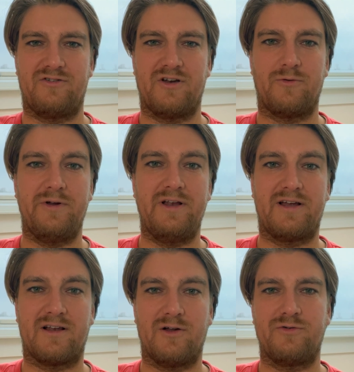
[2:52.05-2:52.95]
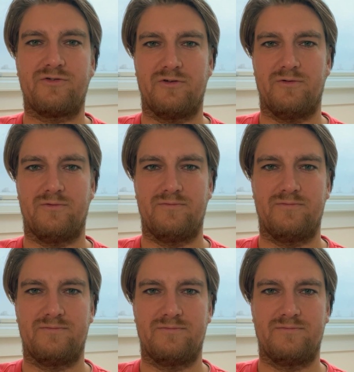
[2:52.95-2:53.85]
They're really close to you,
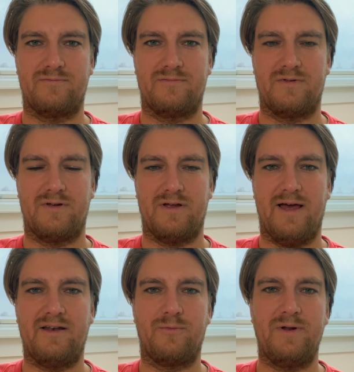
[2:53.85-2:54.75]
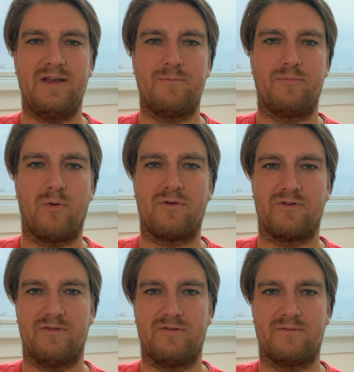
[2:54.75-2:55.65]
and they're really
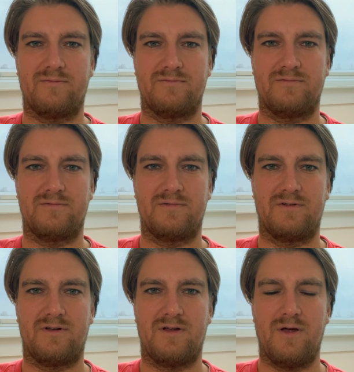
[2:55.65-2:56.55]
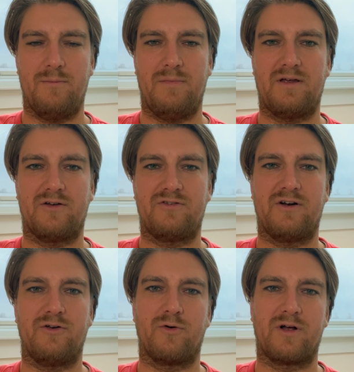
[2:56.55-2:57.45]
important, because
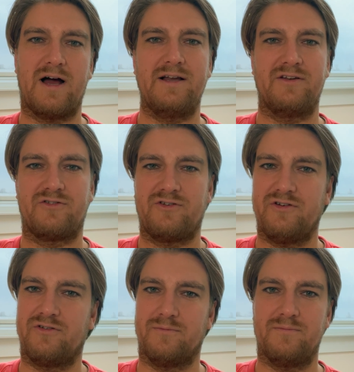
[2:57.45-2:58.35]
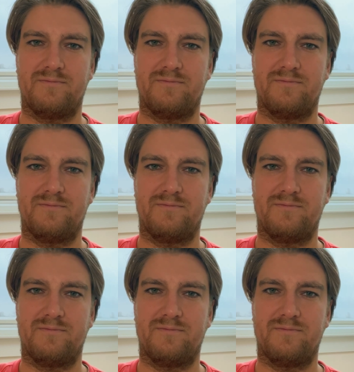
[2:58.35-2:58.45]
they're your guidance system.